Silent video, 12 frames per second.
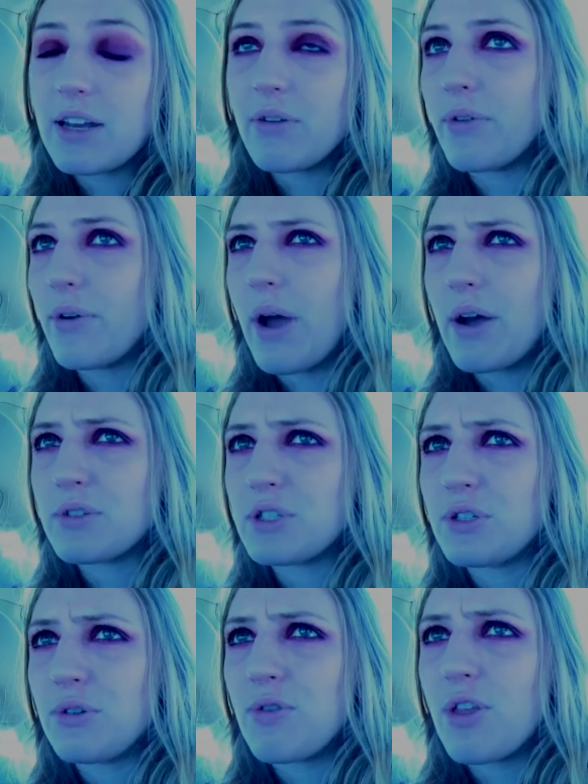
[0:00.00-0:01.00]
I don't know how
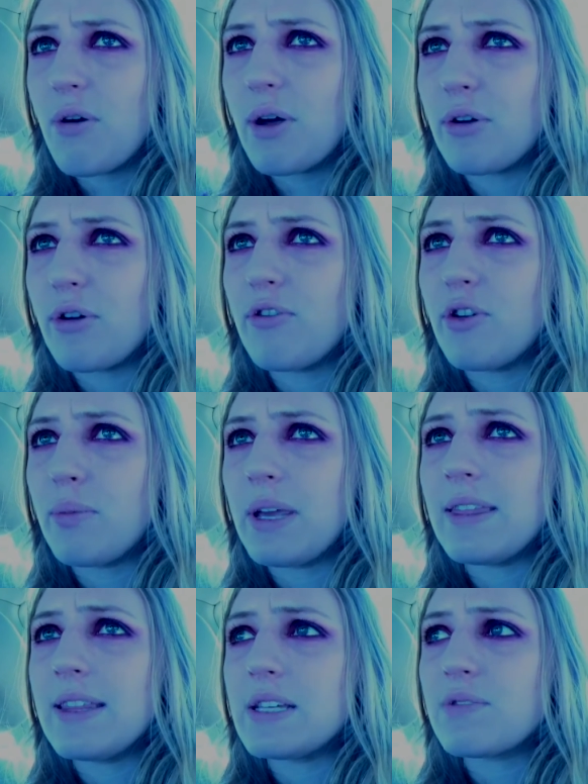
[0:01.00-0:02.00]
soon, though. I don't know if it'll
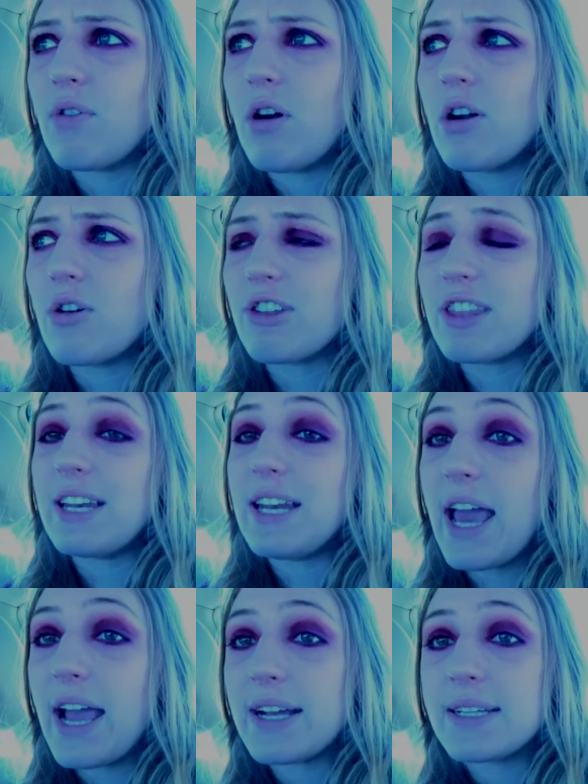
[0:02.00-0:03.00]
be in this vlog or the
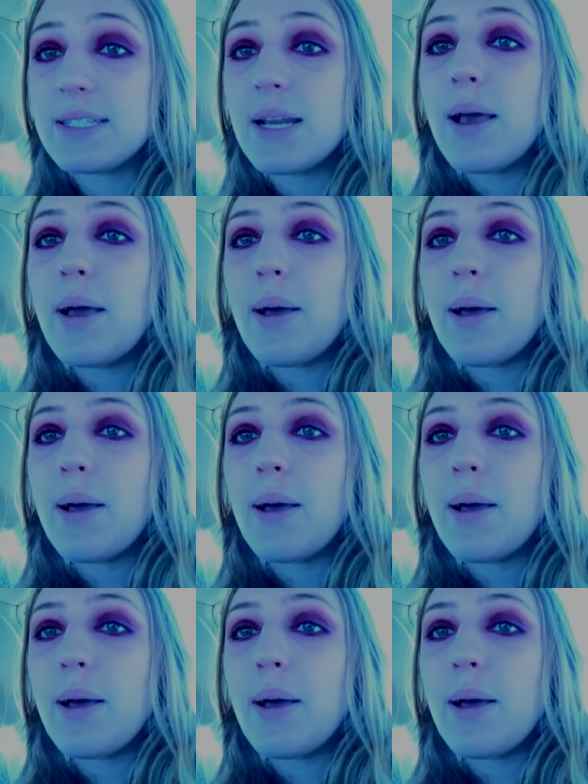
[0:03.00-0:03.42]
next.